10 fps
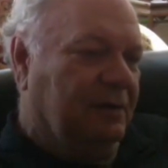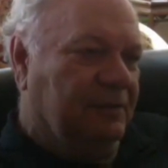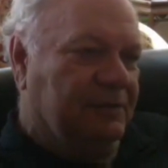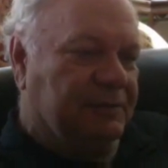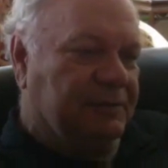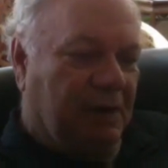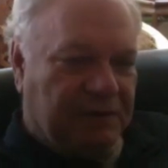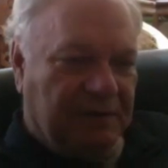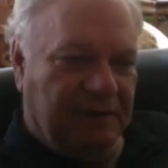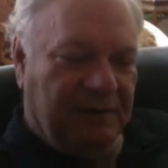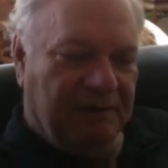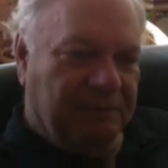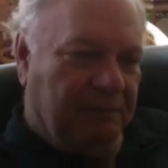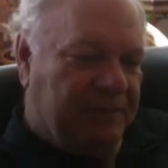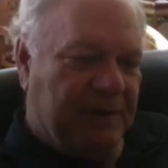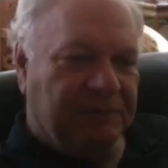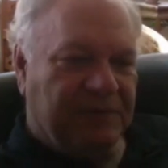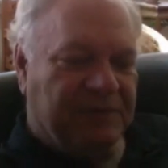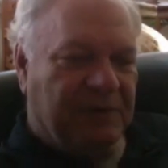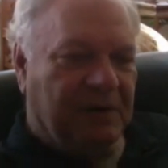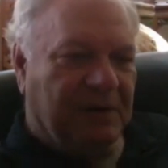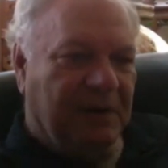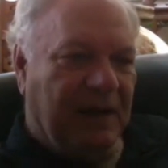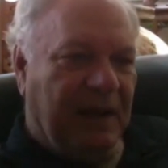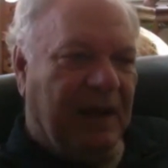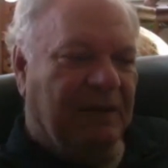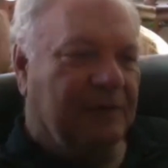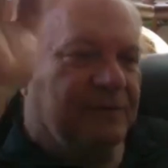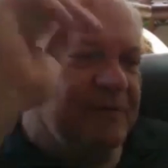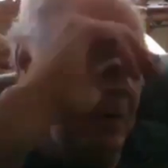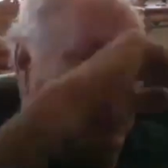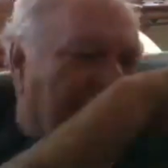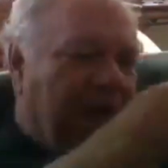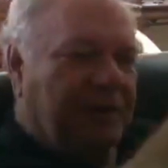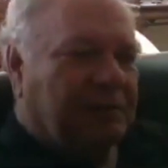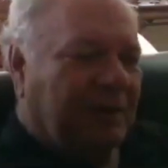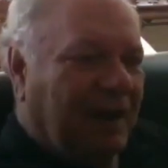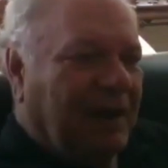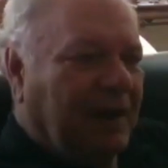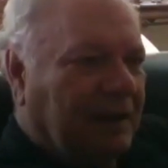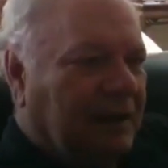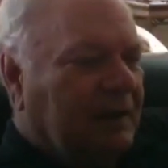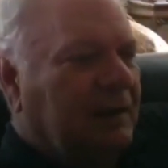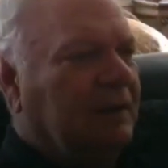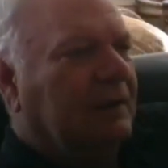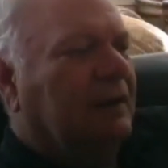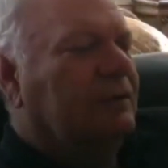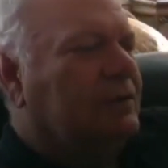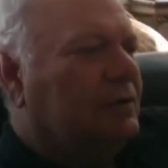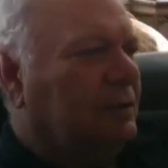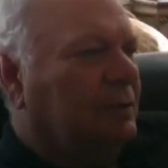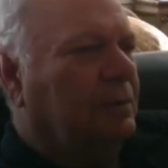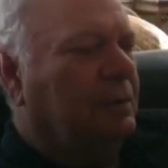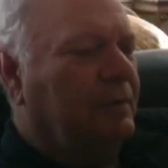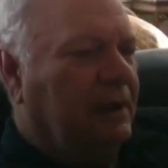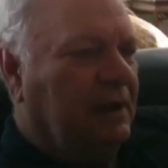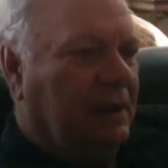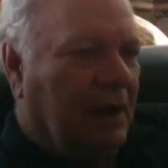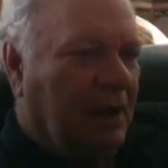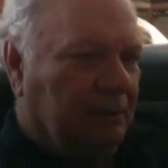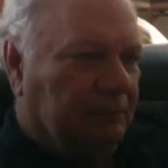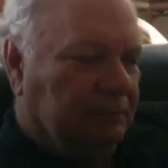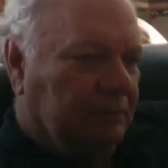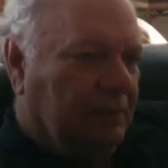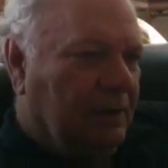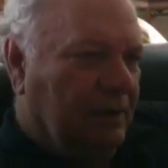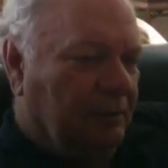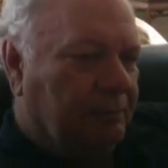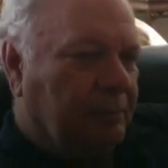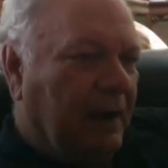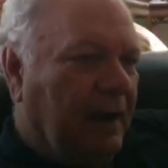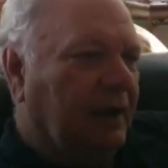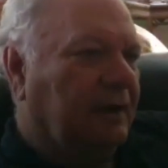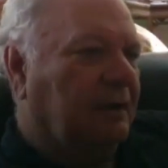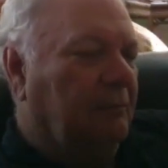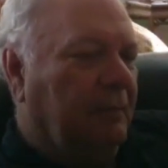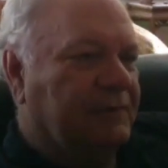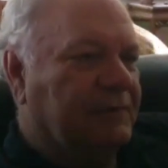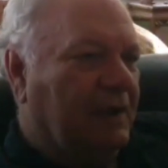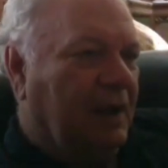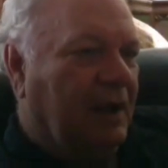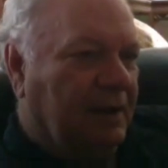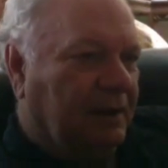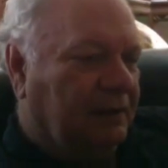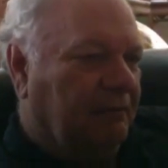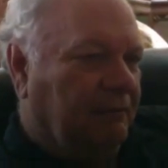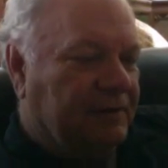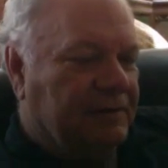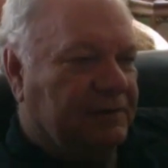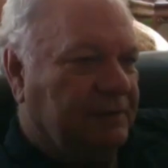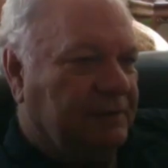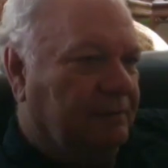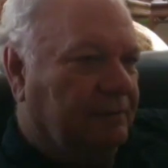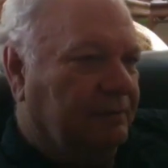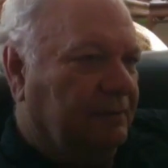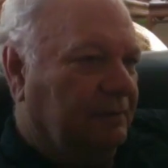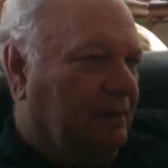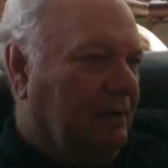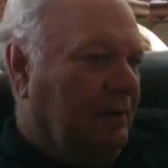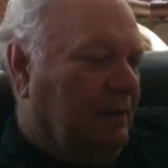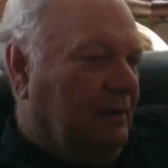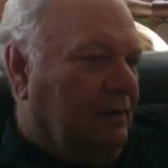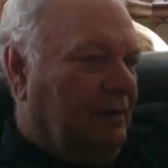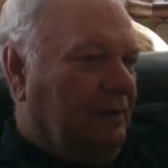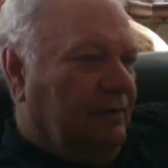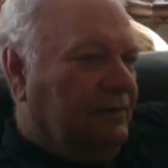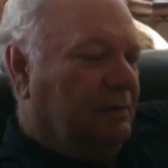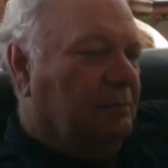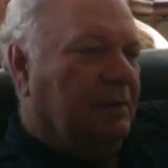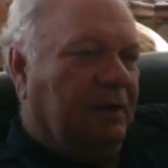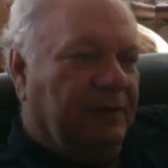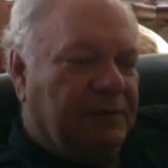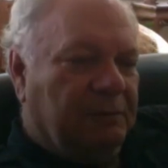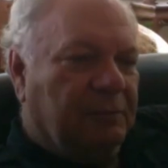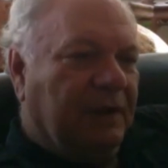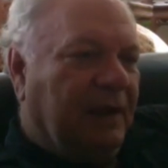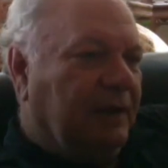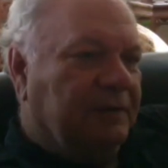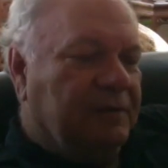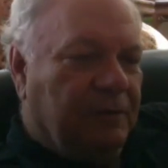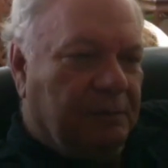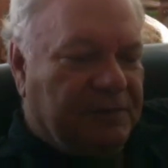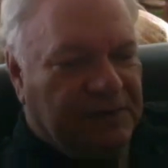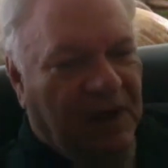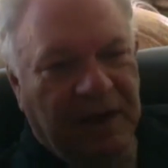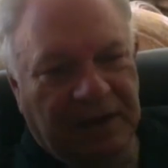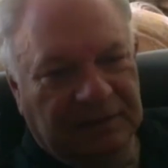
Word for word: construction that's from tip to stern. And so it is relating to the um, Hebraic messianic vegetative symbolism relating to the Messiah.